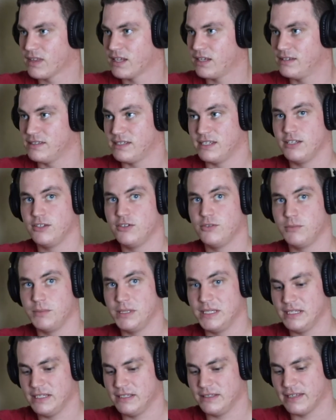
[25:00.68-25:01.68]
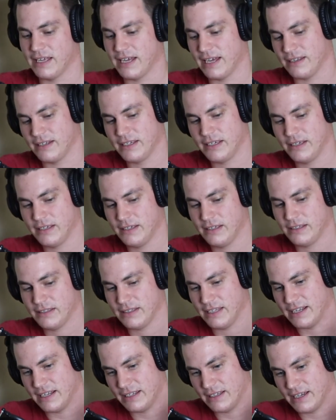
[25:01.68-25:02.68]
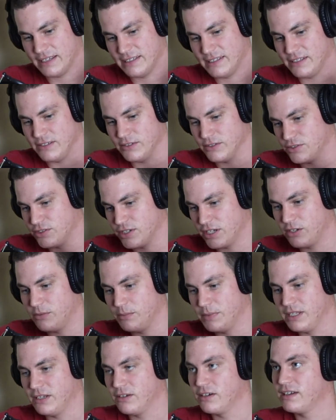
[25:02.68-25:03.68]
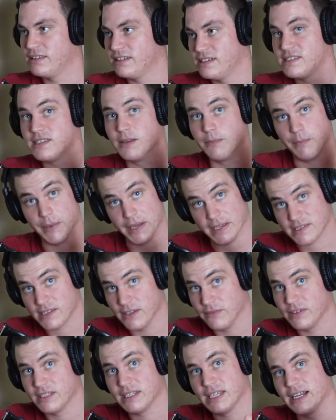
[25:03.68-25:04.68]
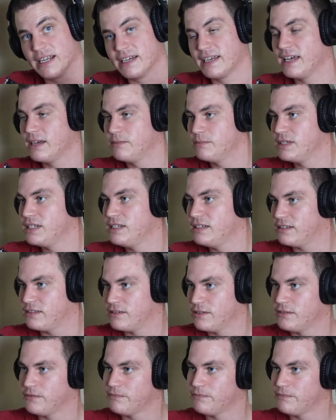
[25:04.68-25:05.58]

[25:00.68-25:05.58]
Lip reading: continue being that ideal gentleman, or at least the best of it that I can be, you know?